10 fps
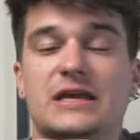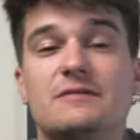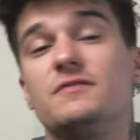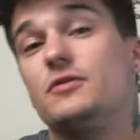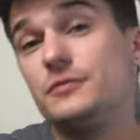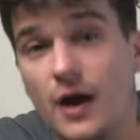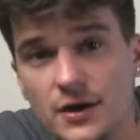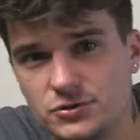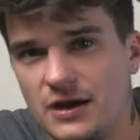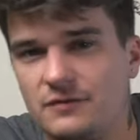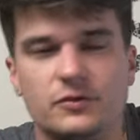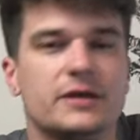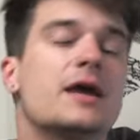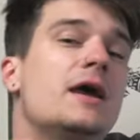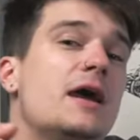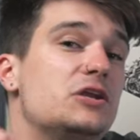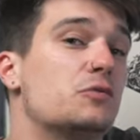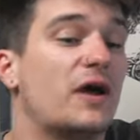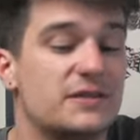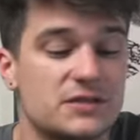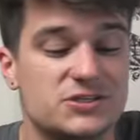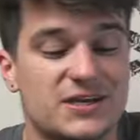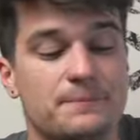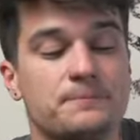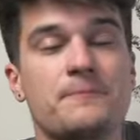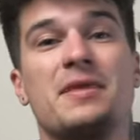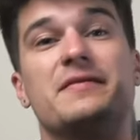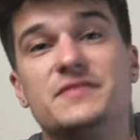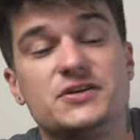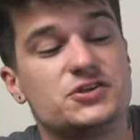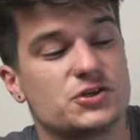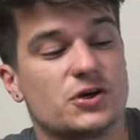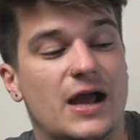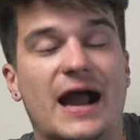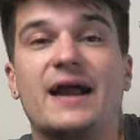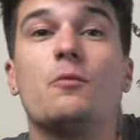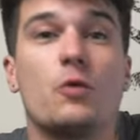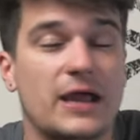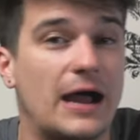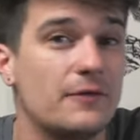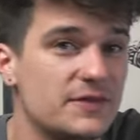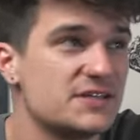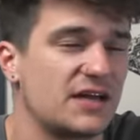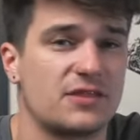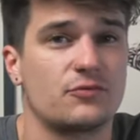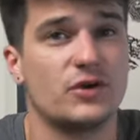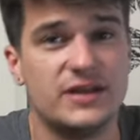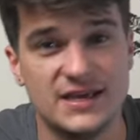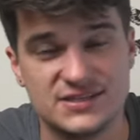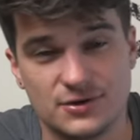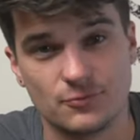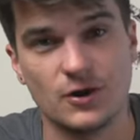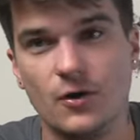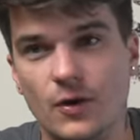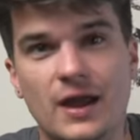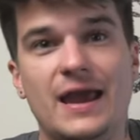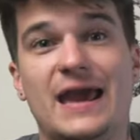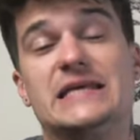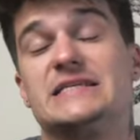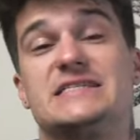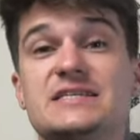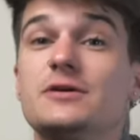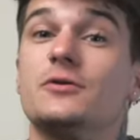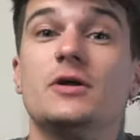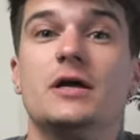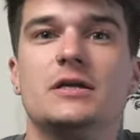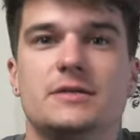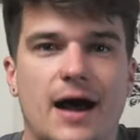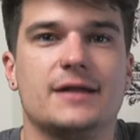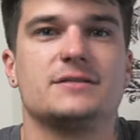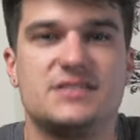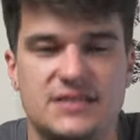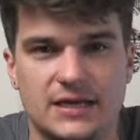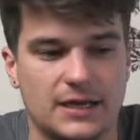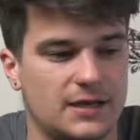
Even if you're not traveling and you like the gym, this shirt, I can work out in this like 3 days in a row and it still not stink.